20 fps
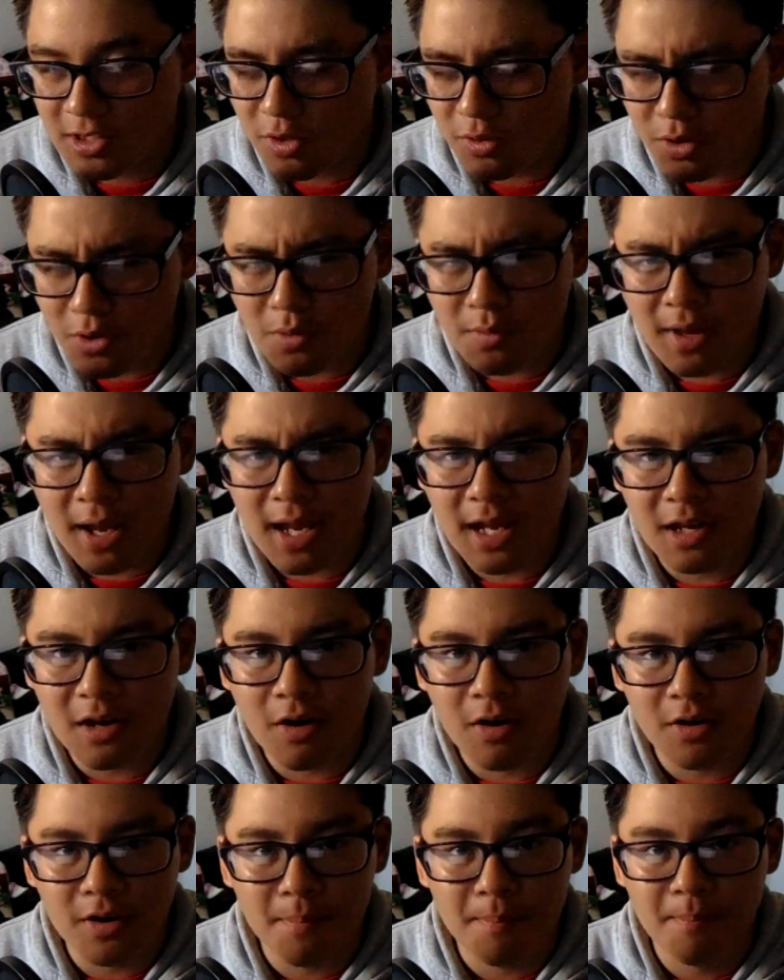So you getting
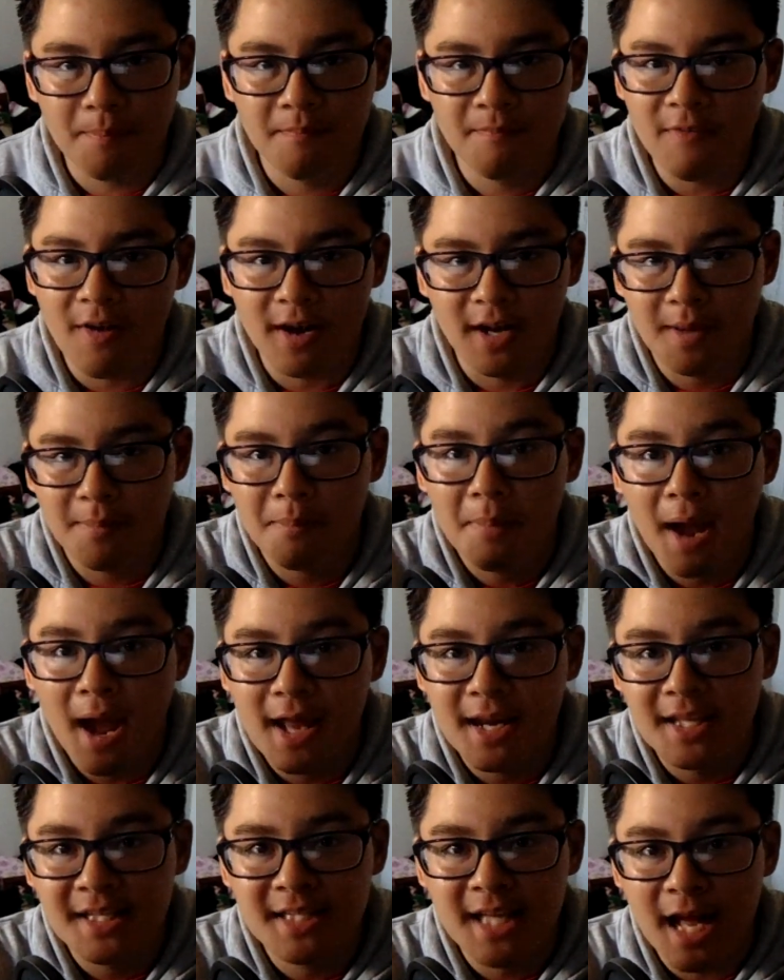all your fucking
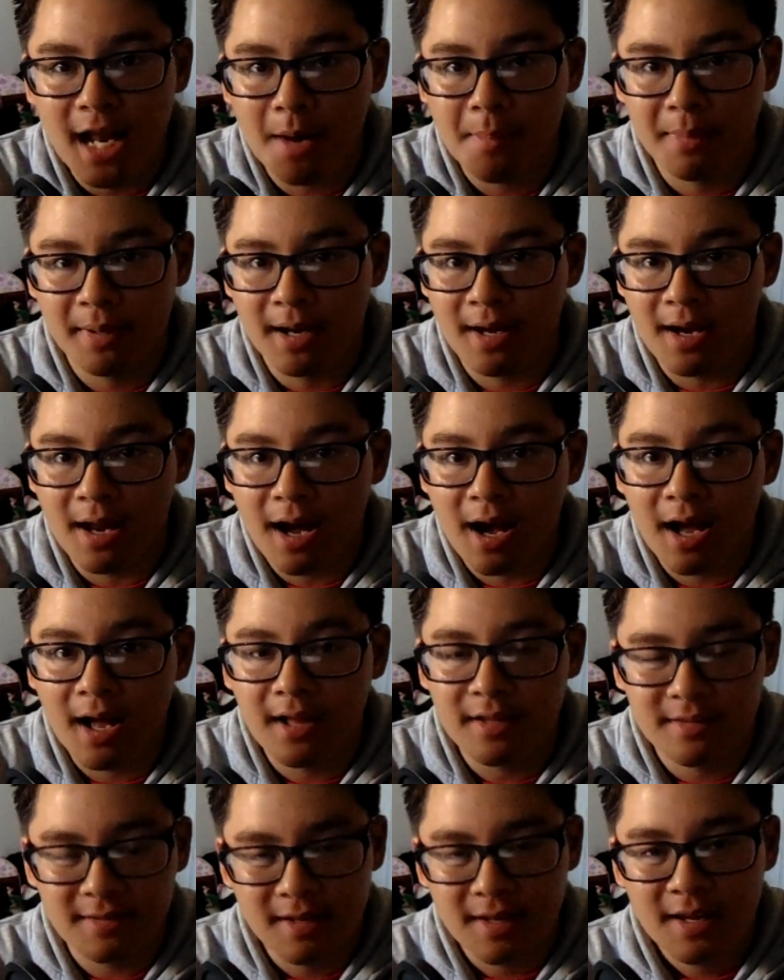panties tied up in a
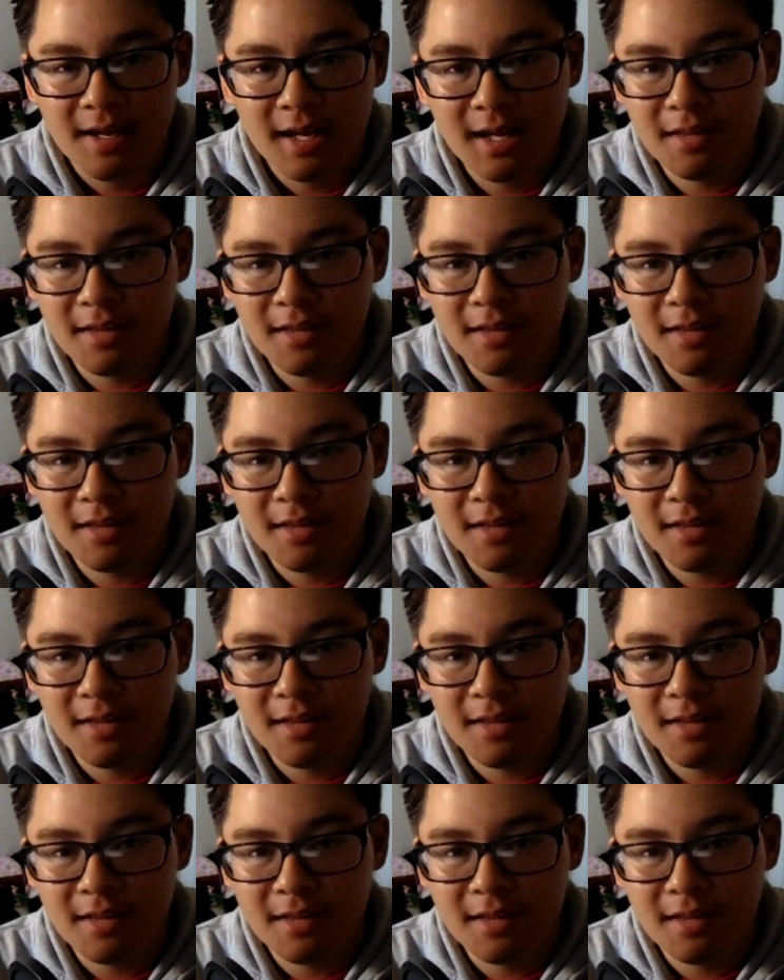knot